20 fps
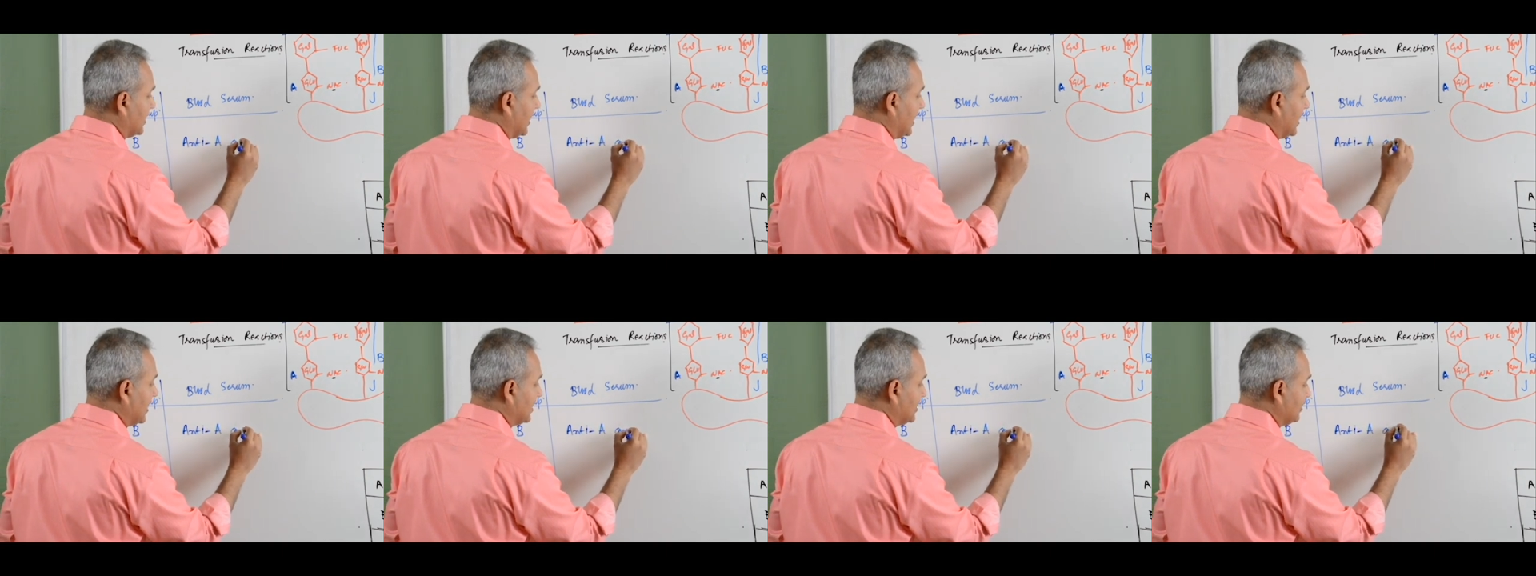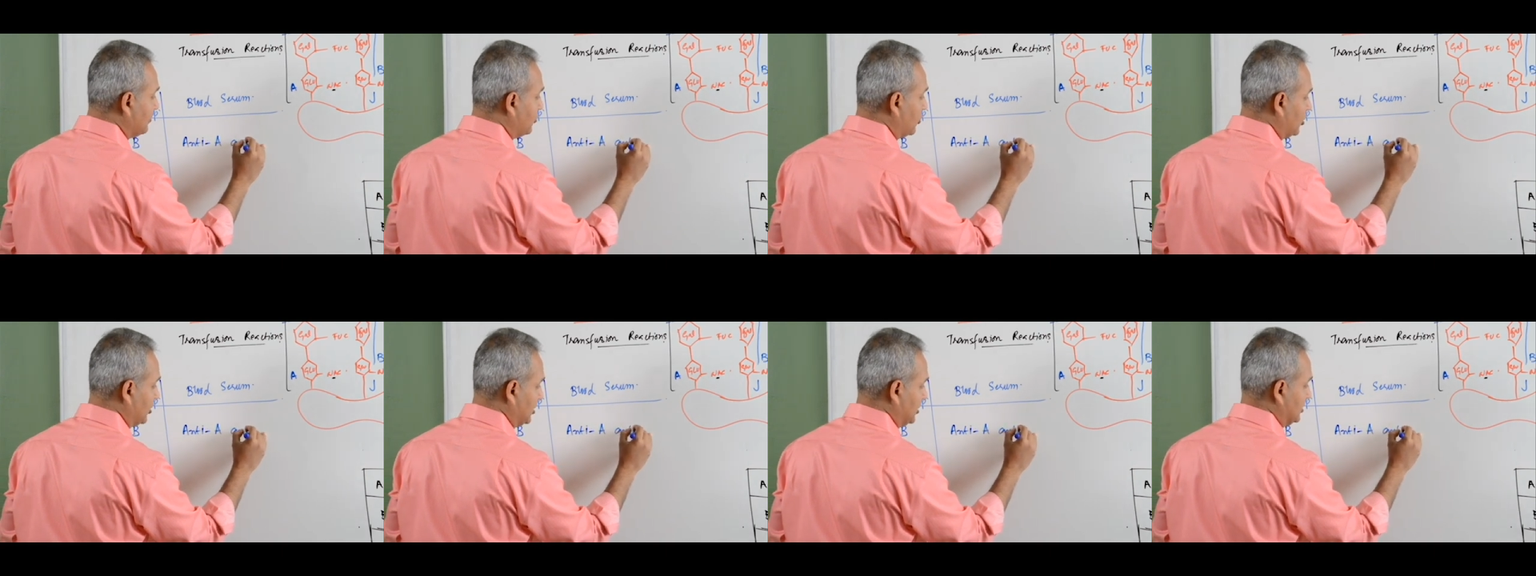
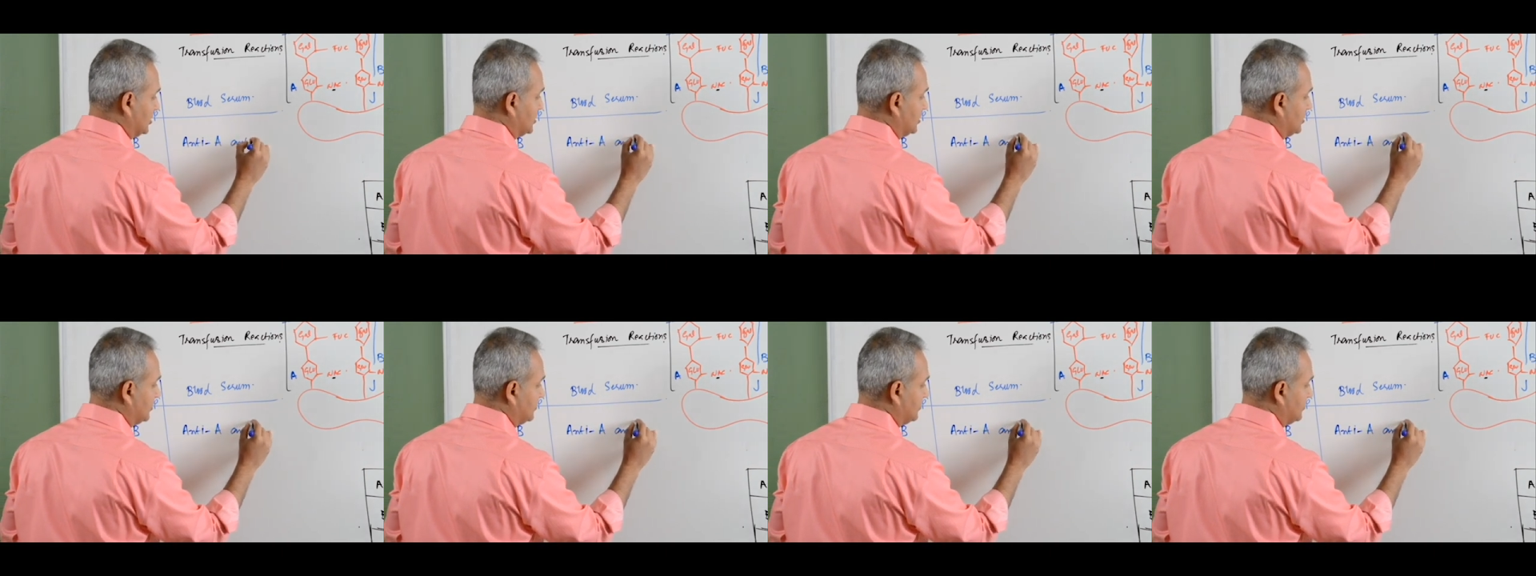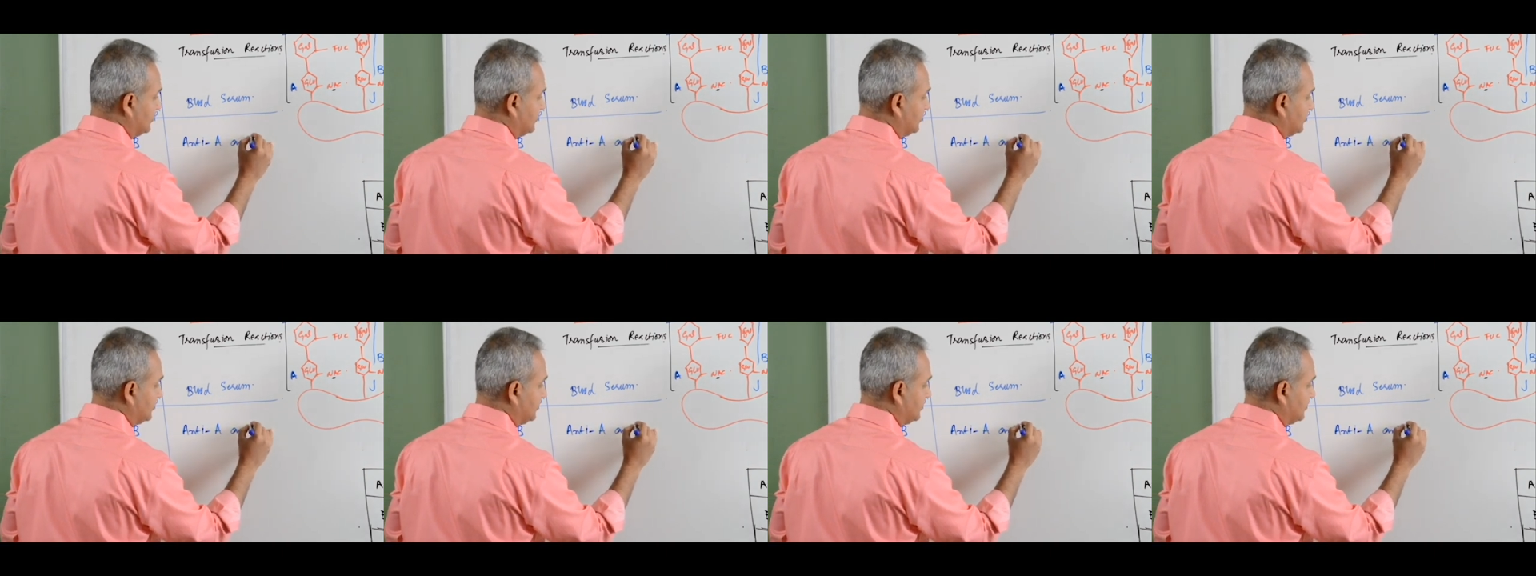antibodies.
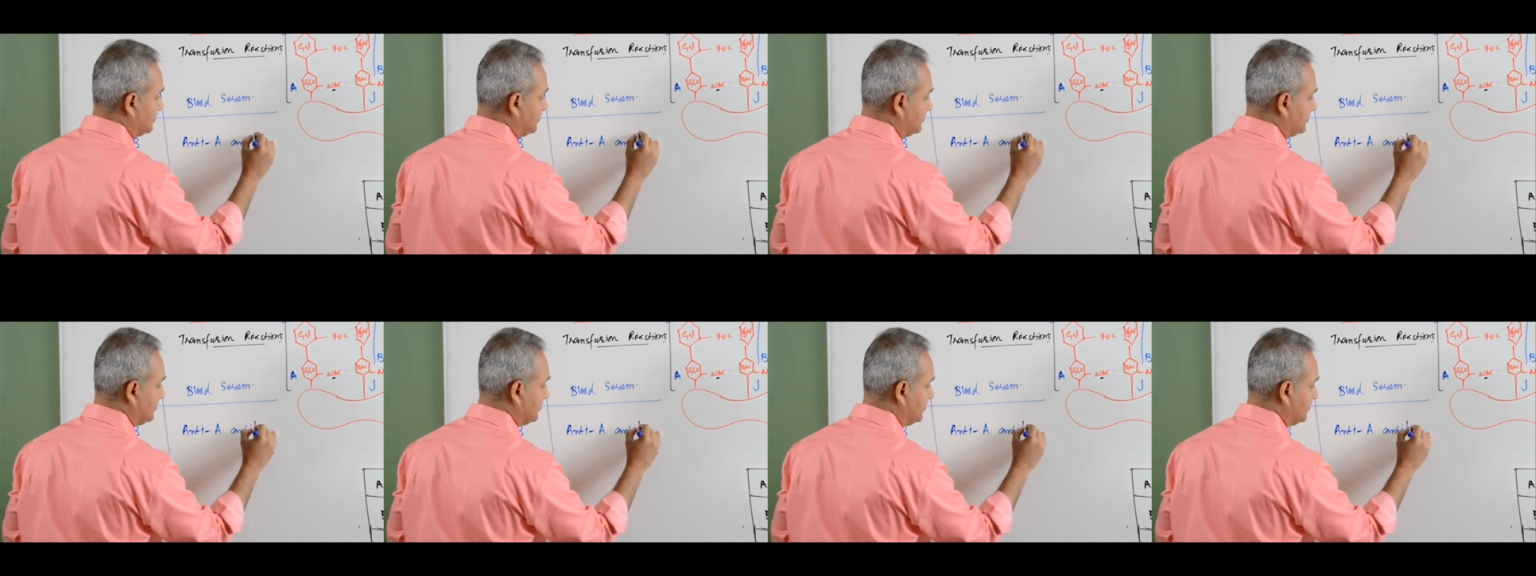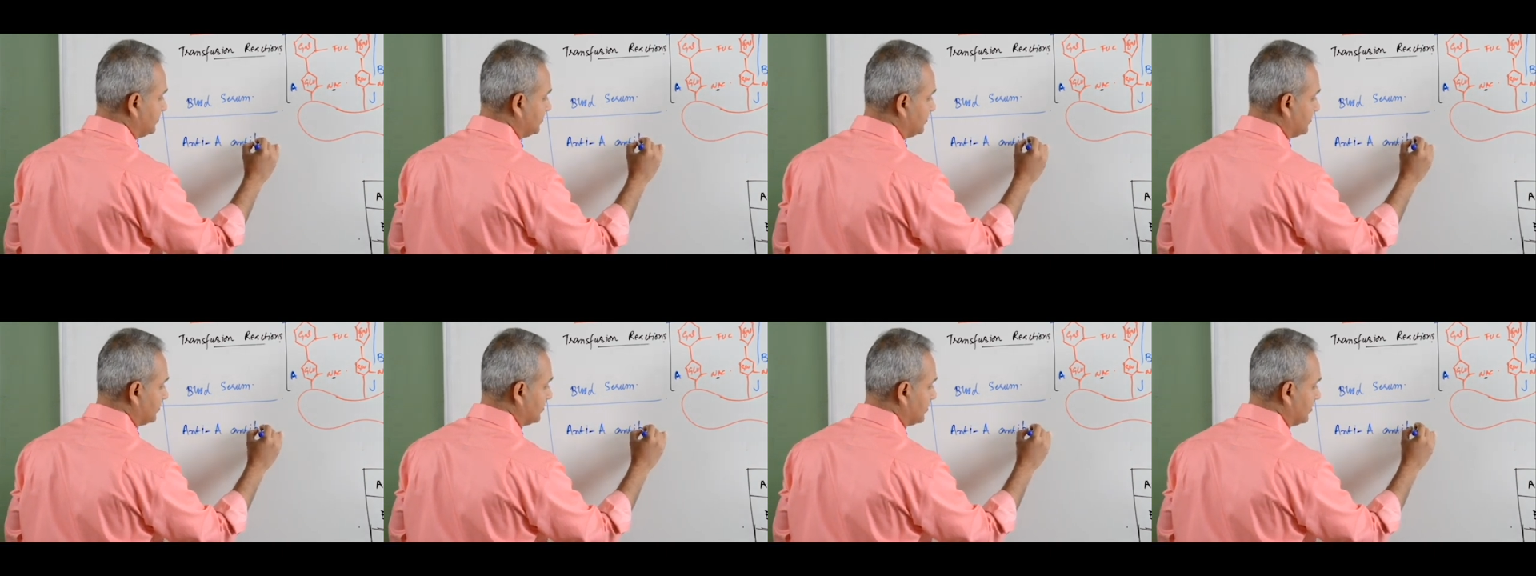
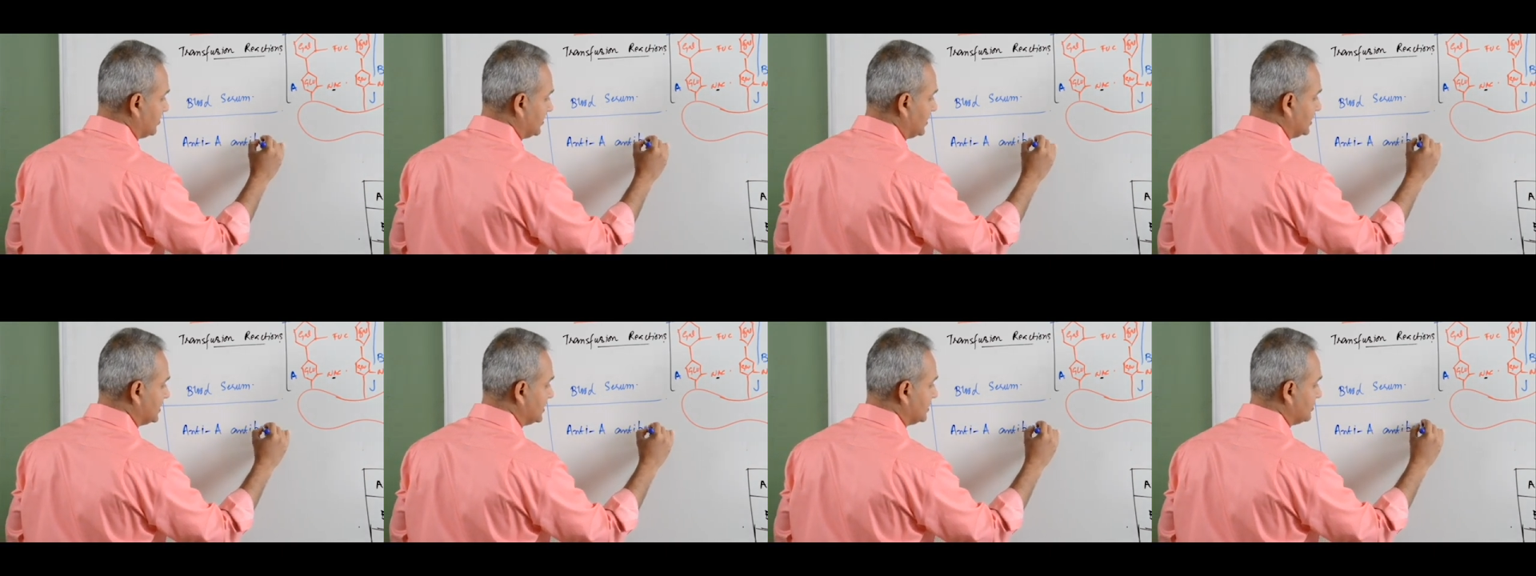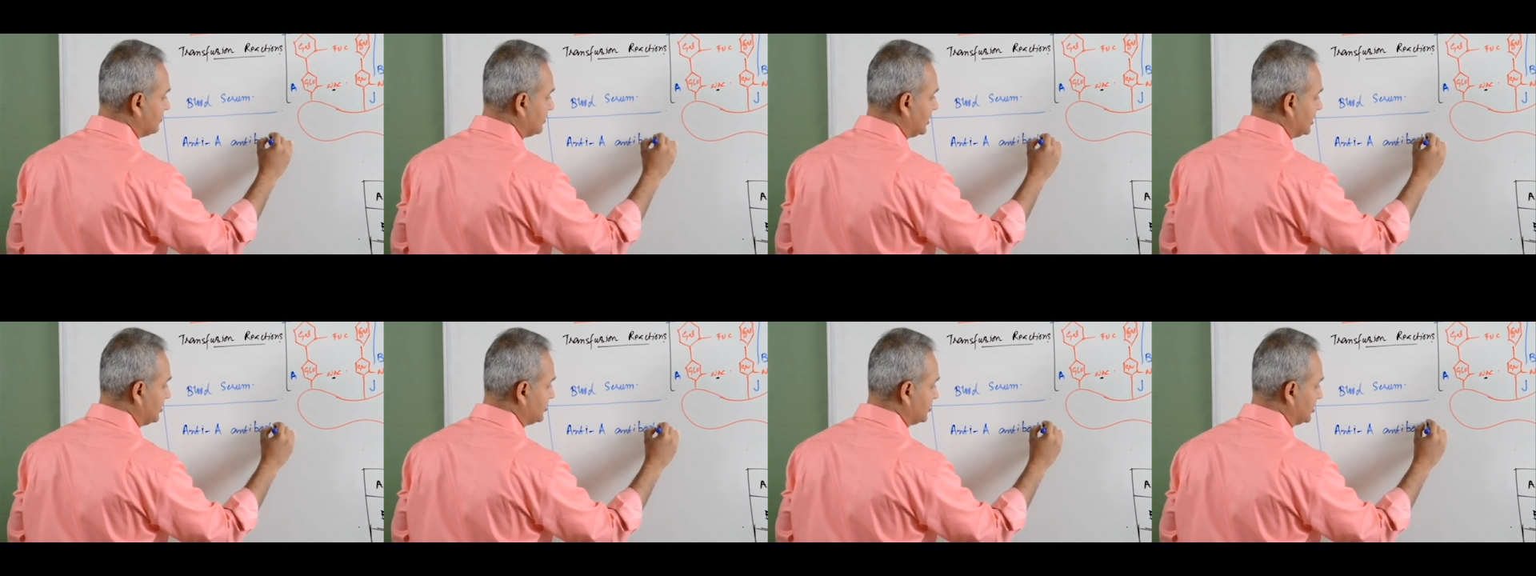This is
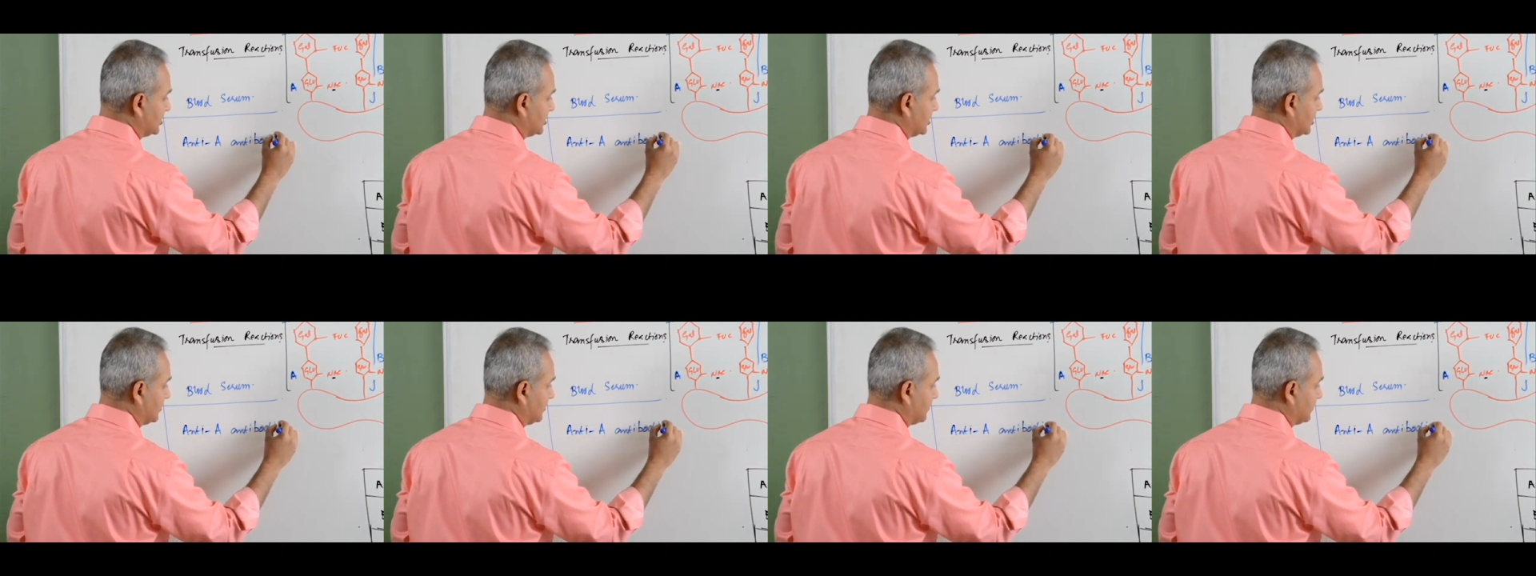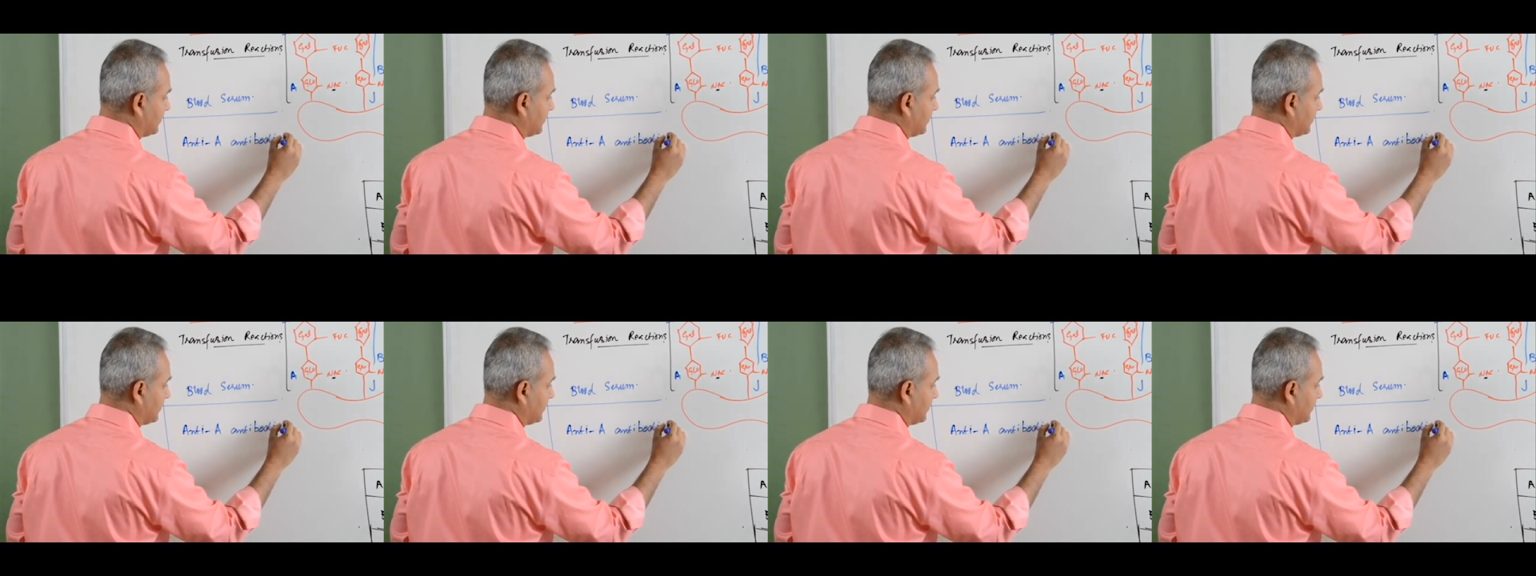very interesting